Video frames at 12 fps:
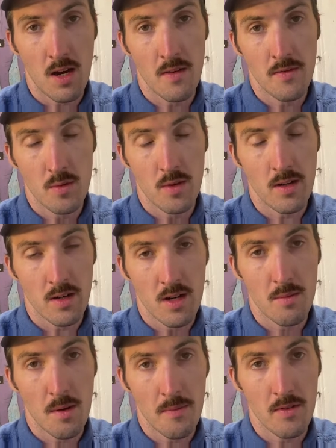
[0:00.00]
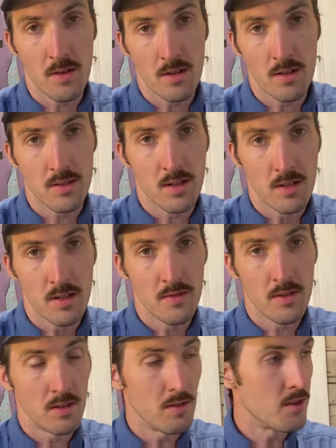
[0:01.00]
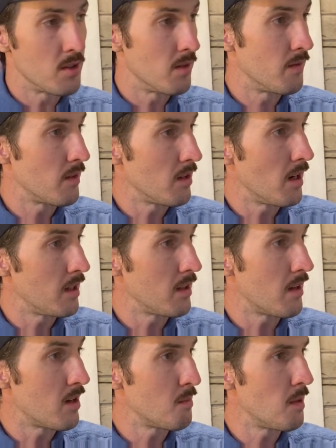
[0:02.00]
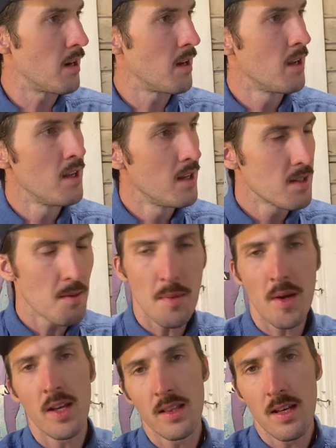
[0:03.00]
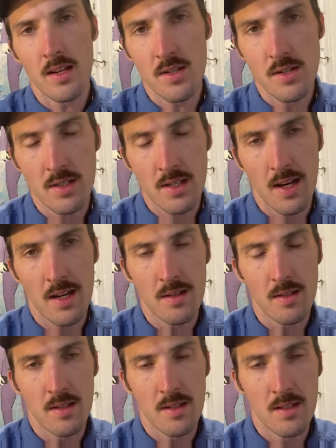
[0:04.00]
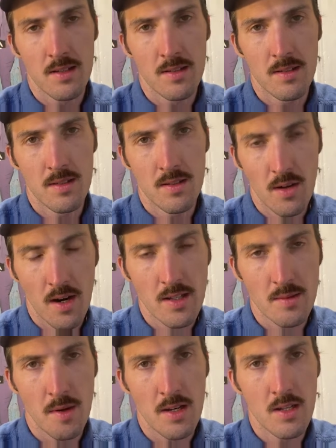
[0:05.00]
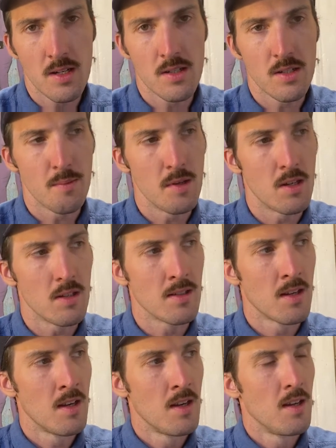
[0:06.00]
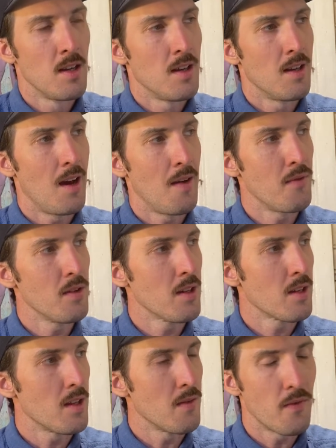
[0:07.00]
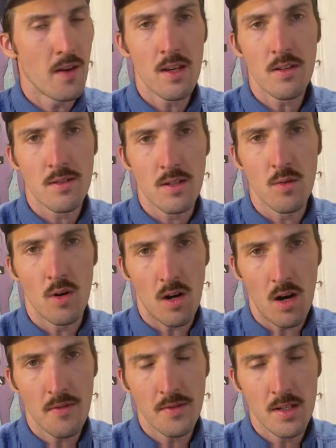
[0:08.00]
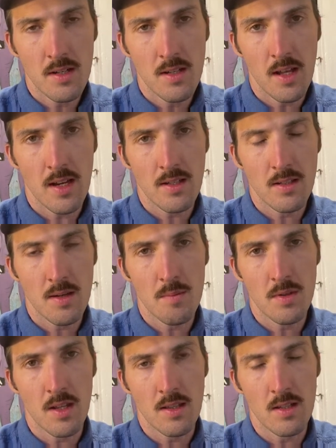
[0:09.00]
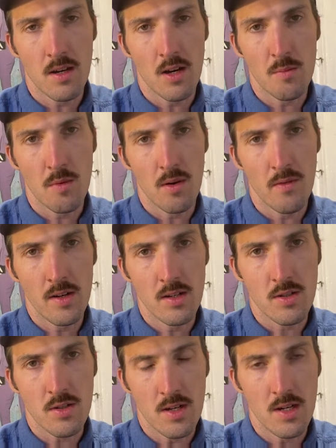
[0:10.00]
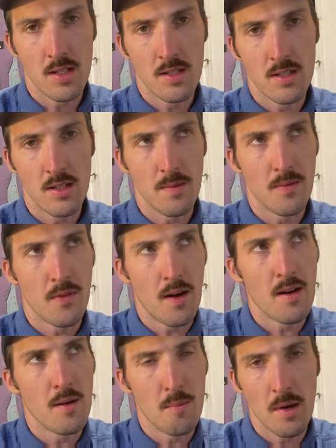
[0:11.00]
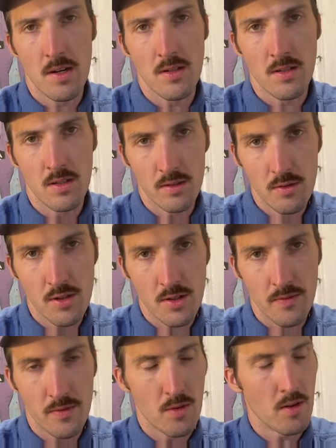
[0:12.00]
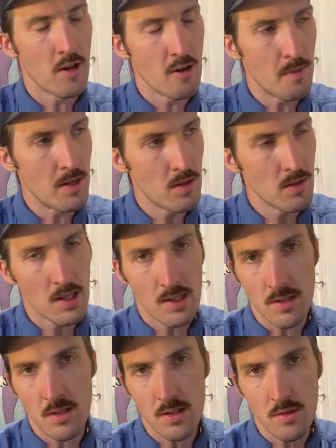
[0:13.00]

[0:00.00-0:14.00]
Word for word: if you wanted to come up for an alternative solution for a headliner. But something about headliners just kind of grinds my gears because I feel like they fail so often that it's something that the automotive industry needs to find a better solution for. Now, my 2002